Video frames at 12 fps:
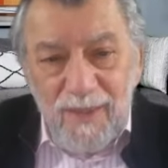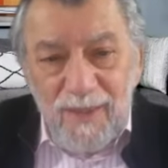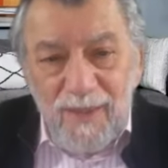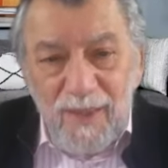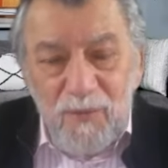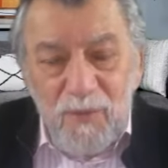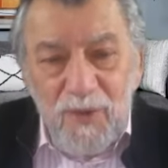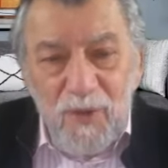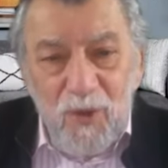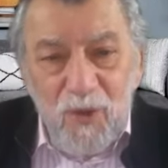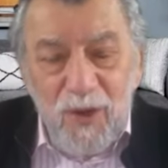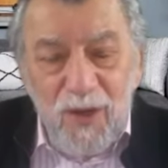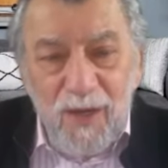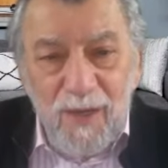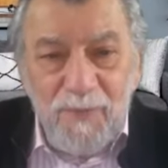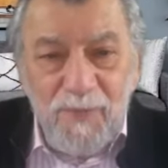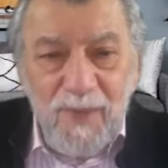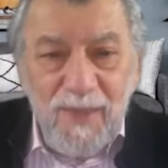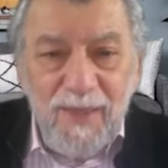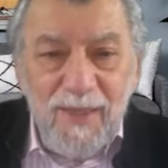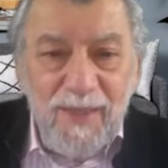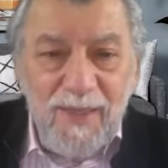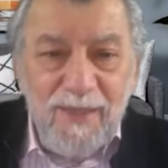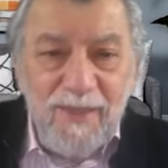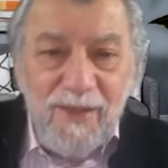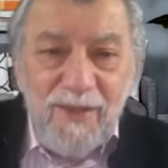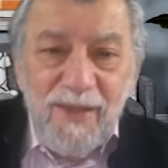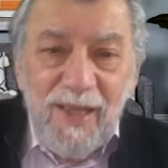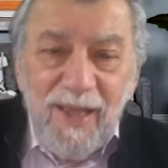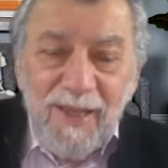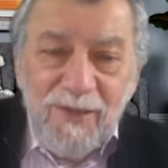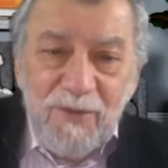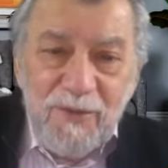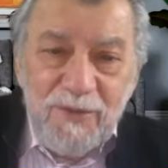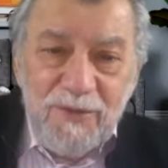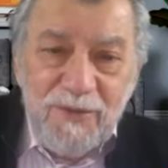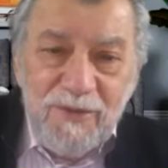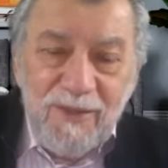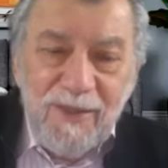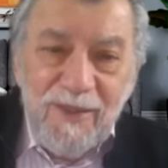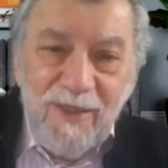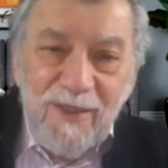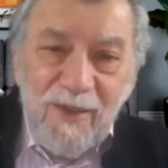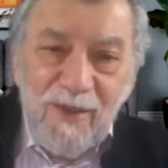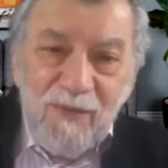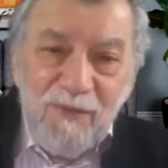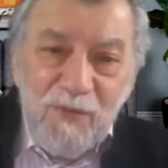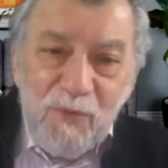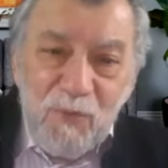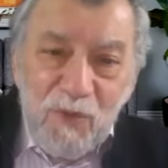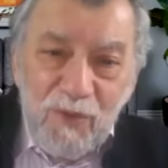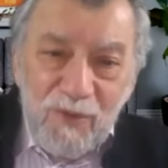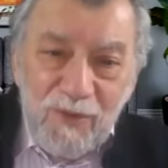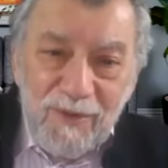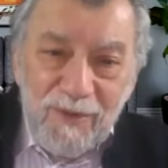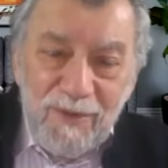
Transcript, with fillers: than we are in the idols of the world.